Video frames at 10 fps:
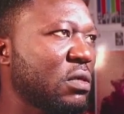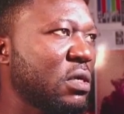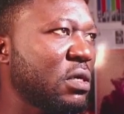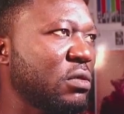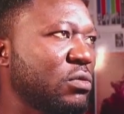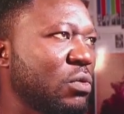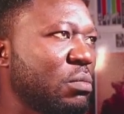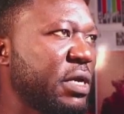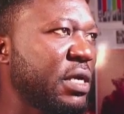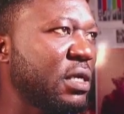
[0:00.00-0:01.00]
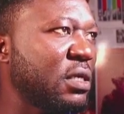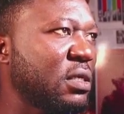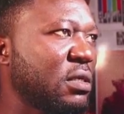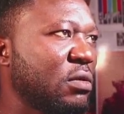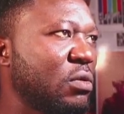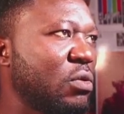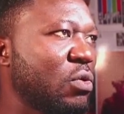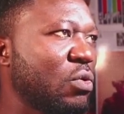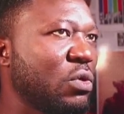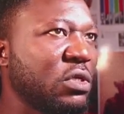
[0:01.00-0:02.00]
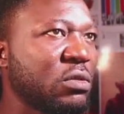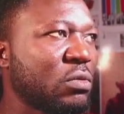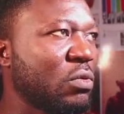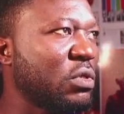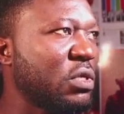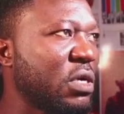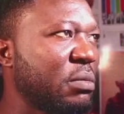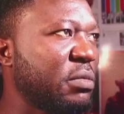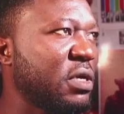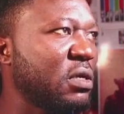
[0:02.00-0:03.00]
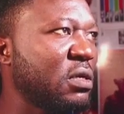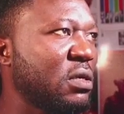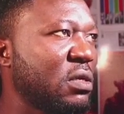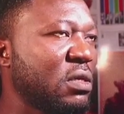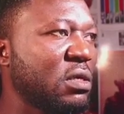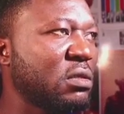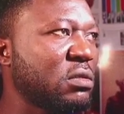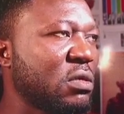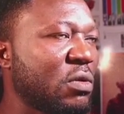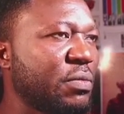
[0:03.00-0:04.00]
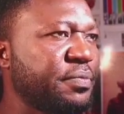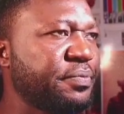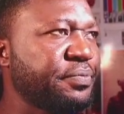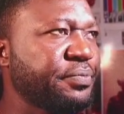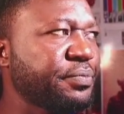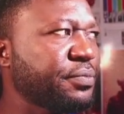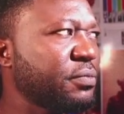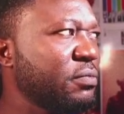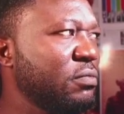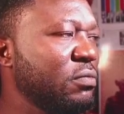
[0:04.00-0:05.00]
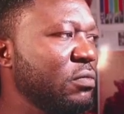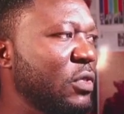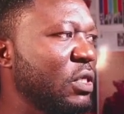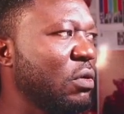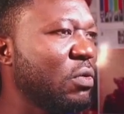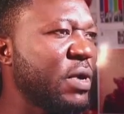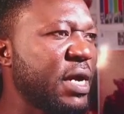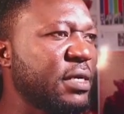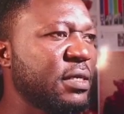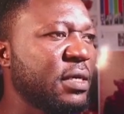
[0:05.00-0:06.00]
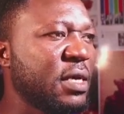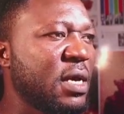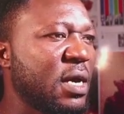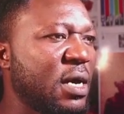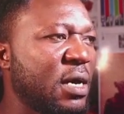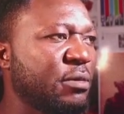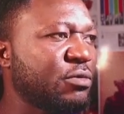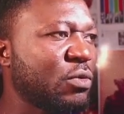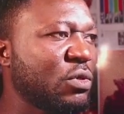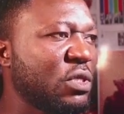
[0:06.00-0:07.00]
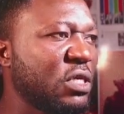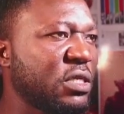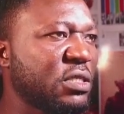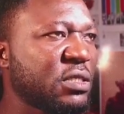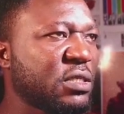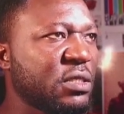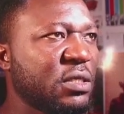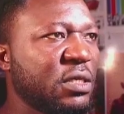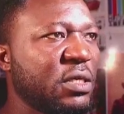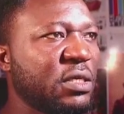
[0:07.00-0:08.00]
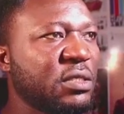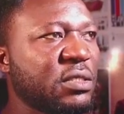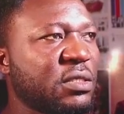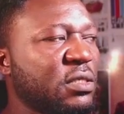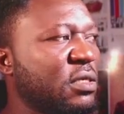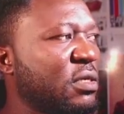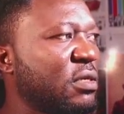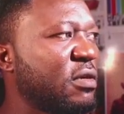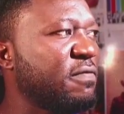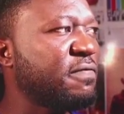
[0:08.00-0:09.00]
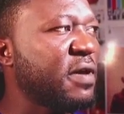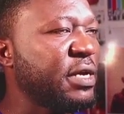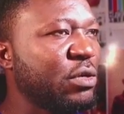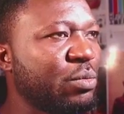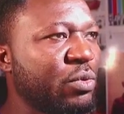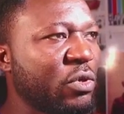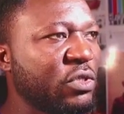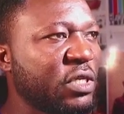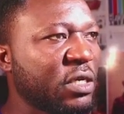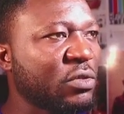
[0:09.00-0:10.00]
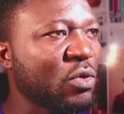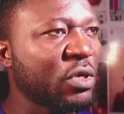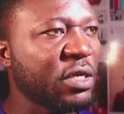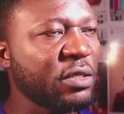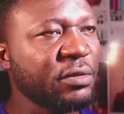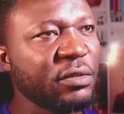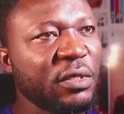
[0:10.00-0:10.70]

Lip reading: Okay, so my logo needs to go down a bit. So, all right. So this is the final project. Okay.